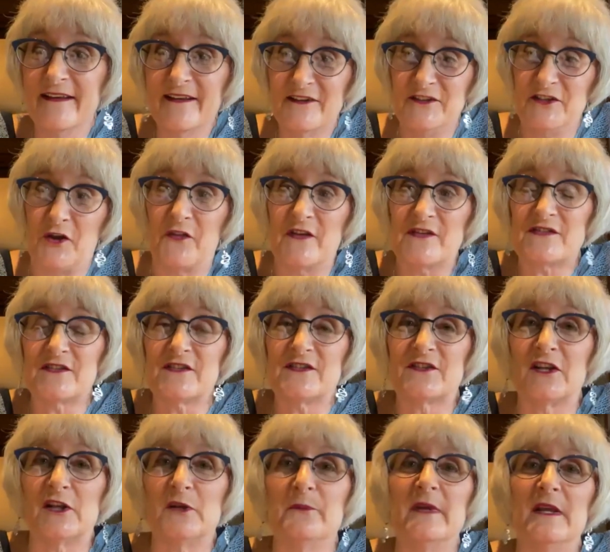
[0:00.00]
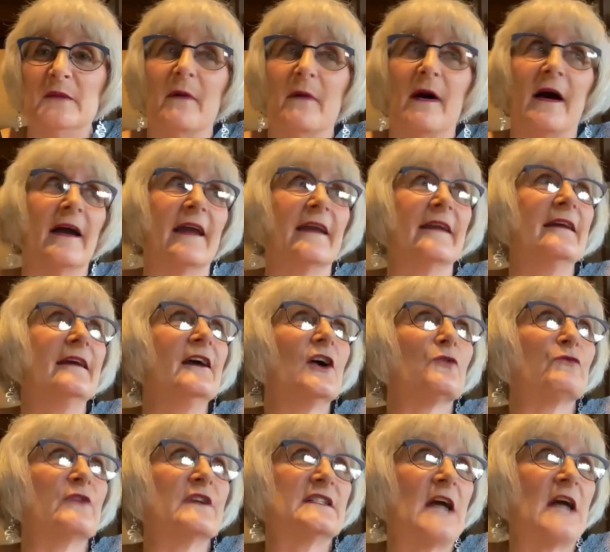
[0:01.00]
You know, this is going to be my
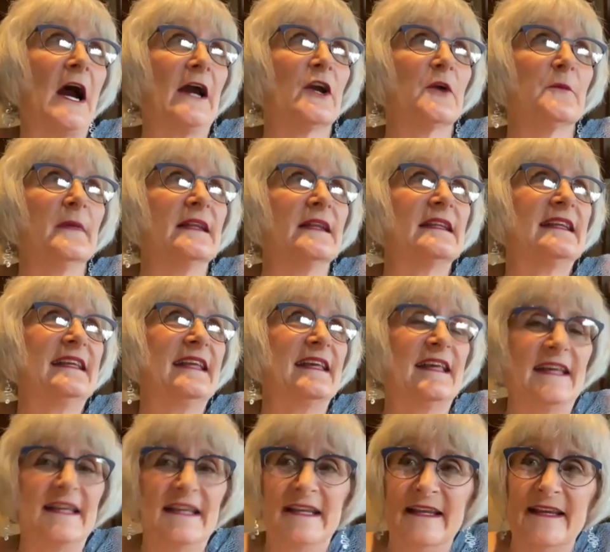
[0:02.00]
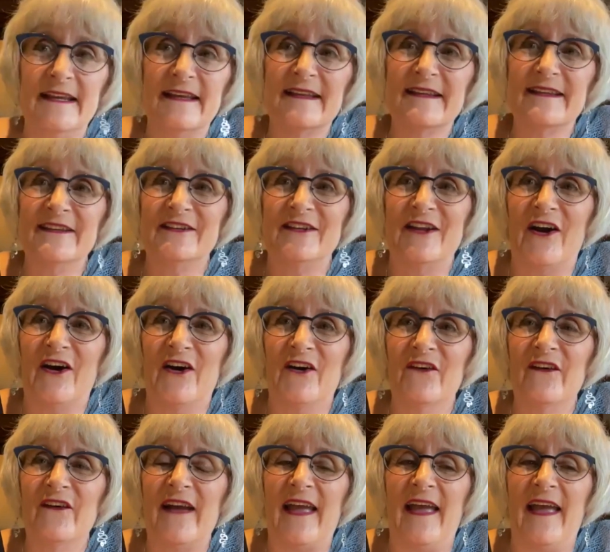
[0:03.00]
retirement gig, you
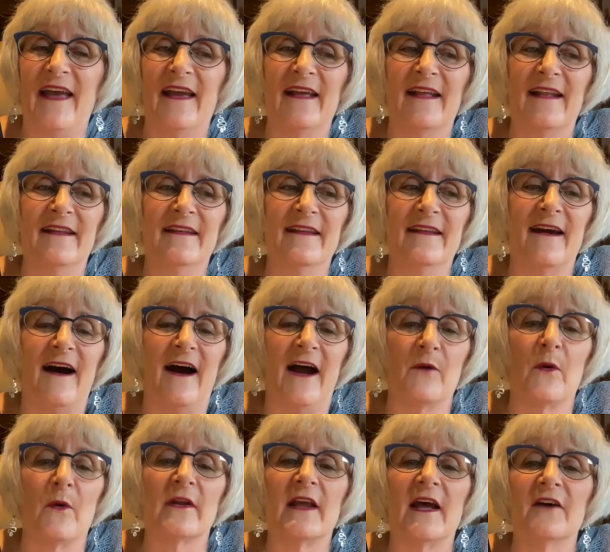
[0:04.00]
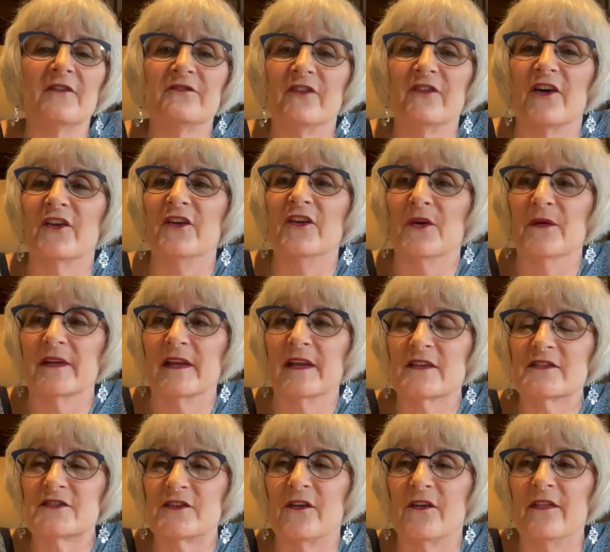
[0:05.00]
know, and I want to have fun doing it.
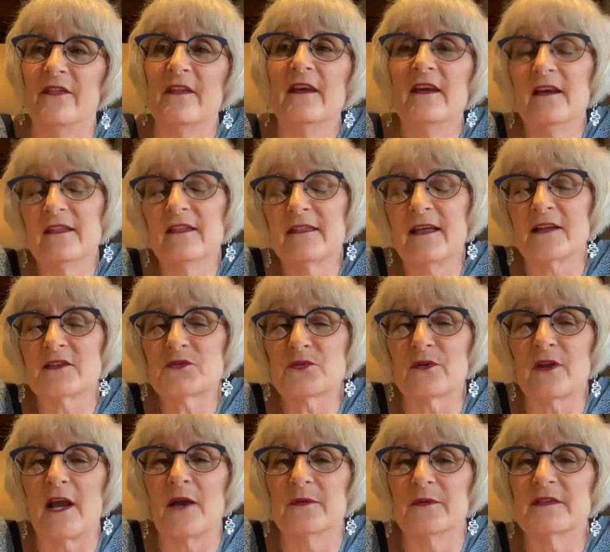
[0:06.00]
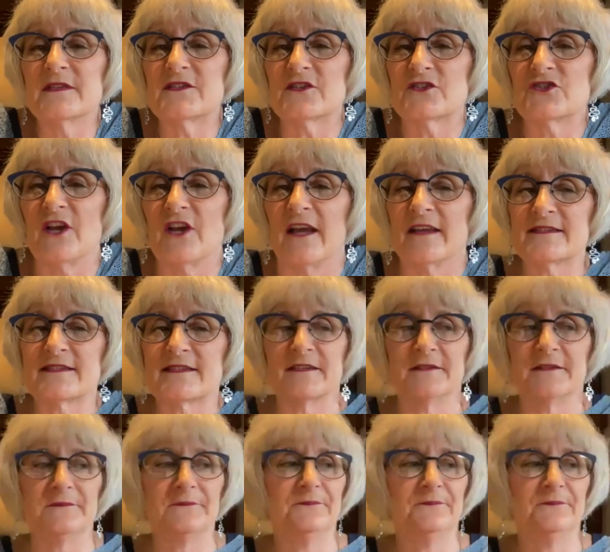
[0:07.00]
So that's what I would suggest.